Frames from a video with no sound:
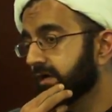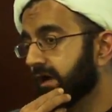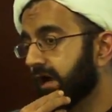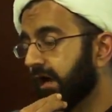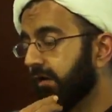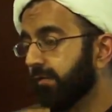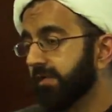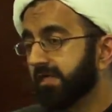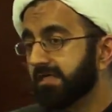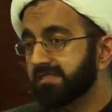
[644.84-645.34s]

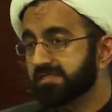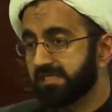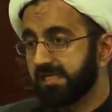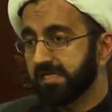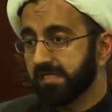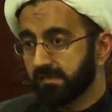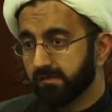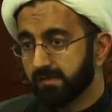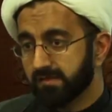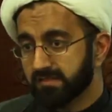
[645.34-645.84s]
how we can
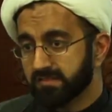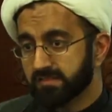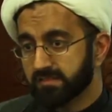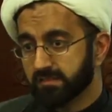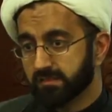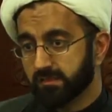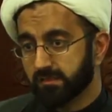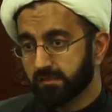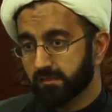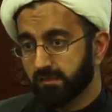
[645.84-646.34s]
take this
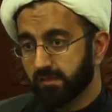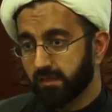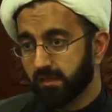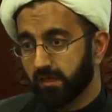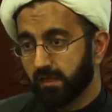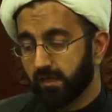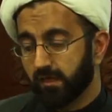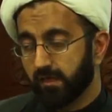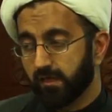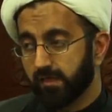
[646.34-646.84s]

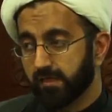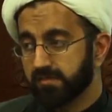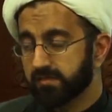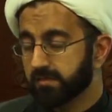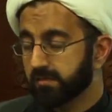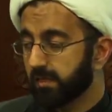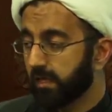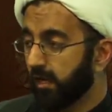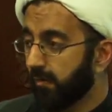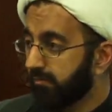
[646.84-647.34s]

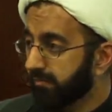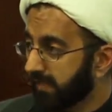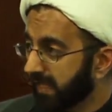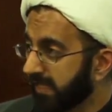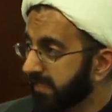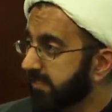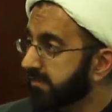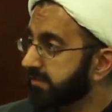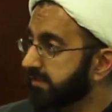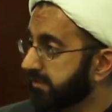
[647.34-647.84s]
and apply
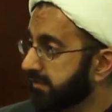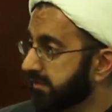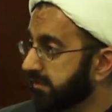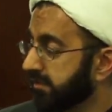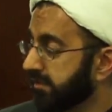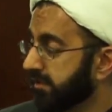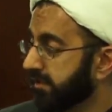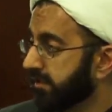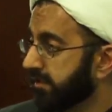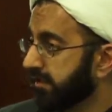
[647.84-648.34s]
it
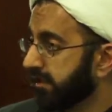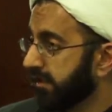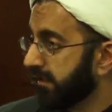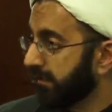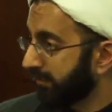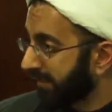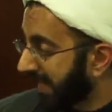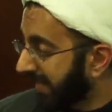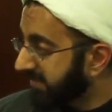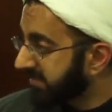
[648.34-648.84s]

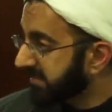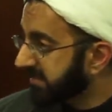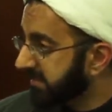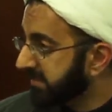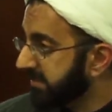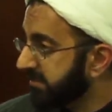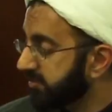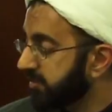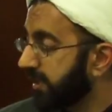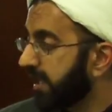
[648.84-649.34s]

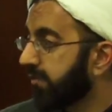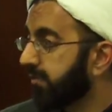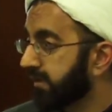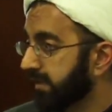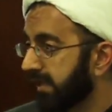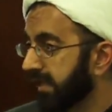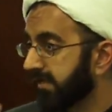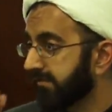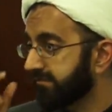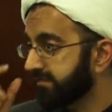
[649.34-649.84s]
practically to our
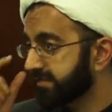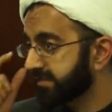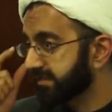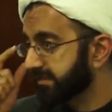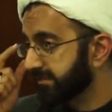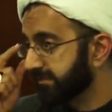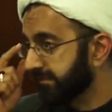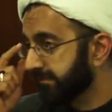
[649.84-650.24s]
lives,